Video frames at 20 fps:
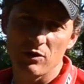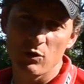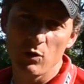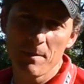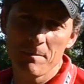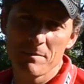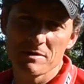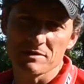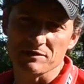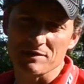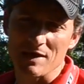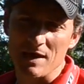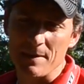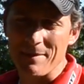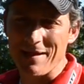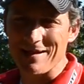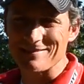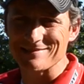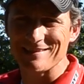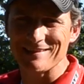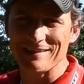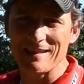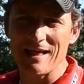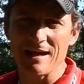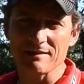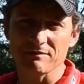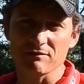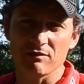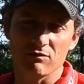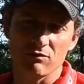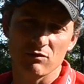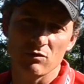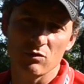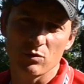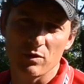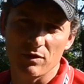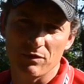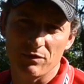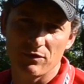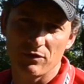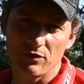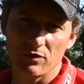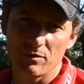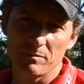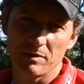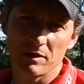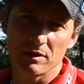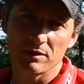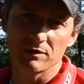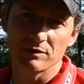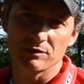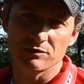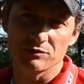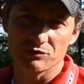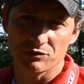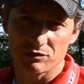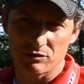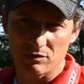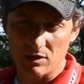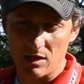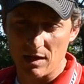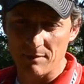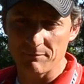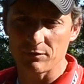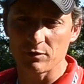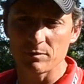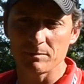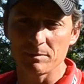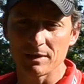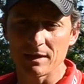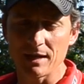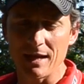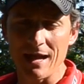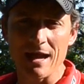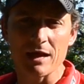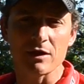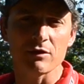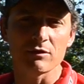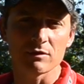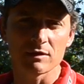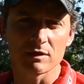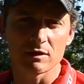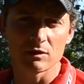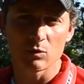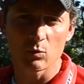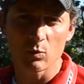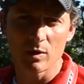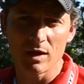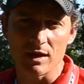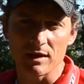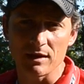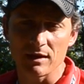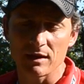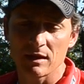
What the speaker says: equipment setup has a lot to do with your ability to shoot comfortably and accurately in the wind.